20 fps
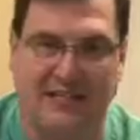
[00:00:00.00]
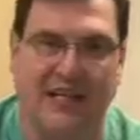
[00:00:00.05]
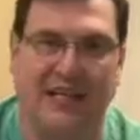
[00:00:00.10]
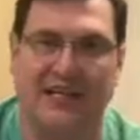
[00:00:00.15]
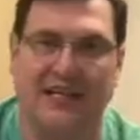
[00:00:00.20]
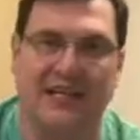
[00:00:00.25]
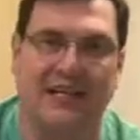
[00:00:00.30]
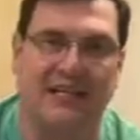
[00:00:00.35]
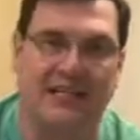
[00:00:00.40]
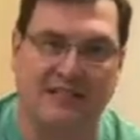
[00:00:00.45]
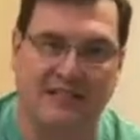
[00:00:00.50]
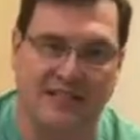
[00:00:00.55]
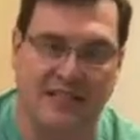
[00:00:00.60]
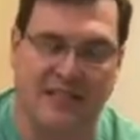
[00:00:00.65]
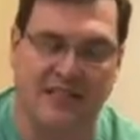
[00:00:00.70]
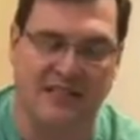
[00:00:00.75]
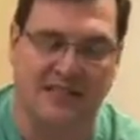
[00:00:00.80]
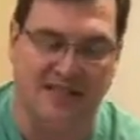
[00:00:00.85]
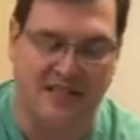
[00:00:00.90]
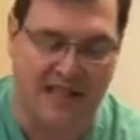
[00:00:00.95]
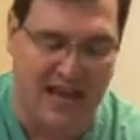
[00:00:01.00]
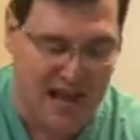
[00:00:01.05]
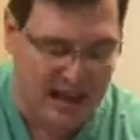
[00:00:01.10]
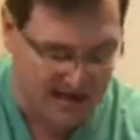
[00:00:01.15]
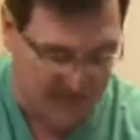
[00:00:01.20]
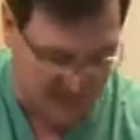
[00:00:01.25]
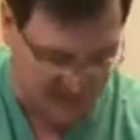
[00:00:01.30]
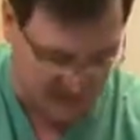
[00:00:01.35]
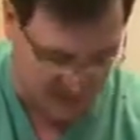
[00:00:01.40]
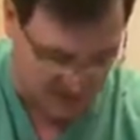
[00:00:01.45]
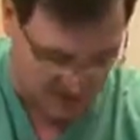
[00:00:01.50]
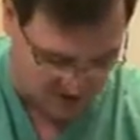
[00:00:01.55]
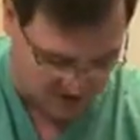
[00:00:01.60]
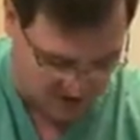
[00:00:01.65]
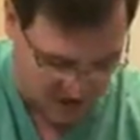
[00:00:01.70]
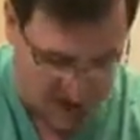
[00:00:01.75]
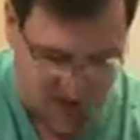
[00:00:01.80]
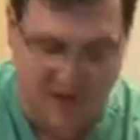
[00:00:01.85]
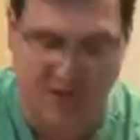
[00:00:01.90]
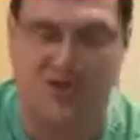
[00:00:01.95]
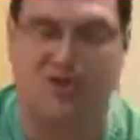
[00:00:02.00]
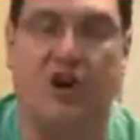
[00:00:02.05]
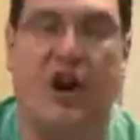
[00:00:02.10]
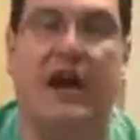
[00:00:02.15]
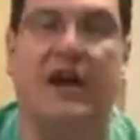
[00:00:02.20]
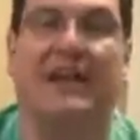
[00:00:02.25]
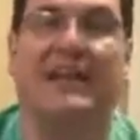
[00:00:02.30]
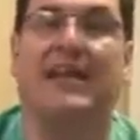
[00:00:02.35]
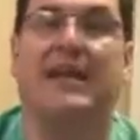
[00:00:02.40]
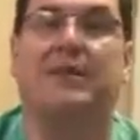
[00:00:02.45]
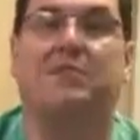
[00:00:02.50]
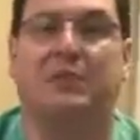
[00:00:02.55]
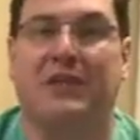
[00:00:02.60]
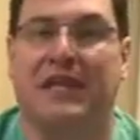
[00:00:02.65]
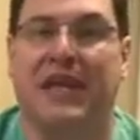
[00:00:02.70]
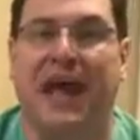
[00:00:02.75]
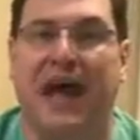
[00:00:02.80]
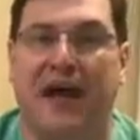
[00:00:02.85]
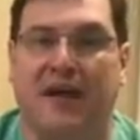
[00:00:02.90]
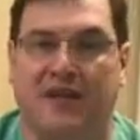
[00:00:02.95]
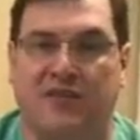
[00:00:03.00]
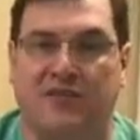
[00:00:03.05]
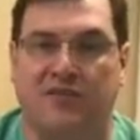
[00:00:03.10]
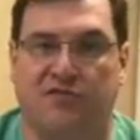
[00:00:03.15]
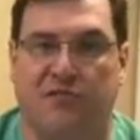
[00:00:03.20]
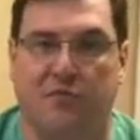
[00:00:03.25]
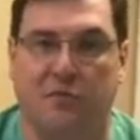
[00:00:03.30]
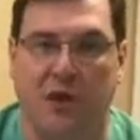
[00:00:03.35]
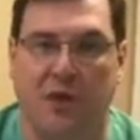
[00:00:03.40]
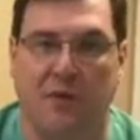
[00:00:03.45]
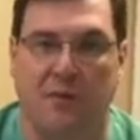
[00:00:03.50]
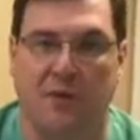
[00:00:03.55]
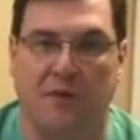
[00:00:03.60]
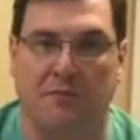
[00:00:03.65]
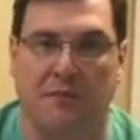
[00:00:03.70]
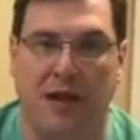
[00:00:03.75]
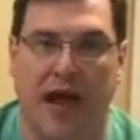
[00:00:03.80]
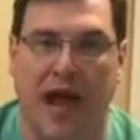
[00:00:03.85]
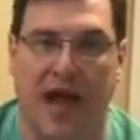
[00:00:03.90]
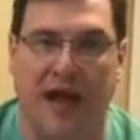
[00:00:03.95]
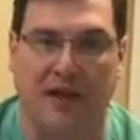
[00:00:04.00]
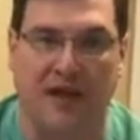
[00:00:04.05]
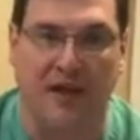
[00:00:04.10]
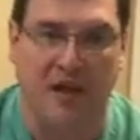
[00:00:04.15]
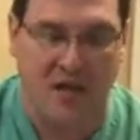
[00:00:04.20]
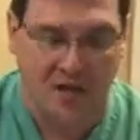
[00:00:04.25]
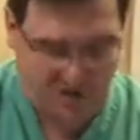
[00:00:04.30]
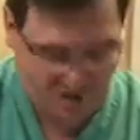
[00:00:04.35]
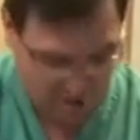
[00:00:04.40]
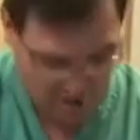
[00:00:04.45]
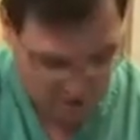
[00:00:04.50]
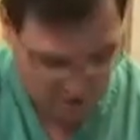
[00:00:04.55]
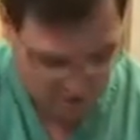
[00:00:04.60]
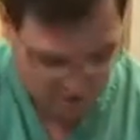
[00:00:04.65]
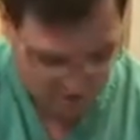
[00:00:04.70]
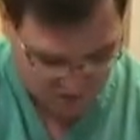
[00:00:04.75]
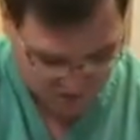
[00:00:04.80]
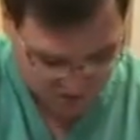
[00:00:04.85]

techniques, things of that nature to try to keep the callus from coming back. So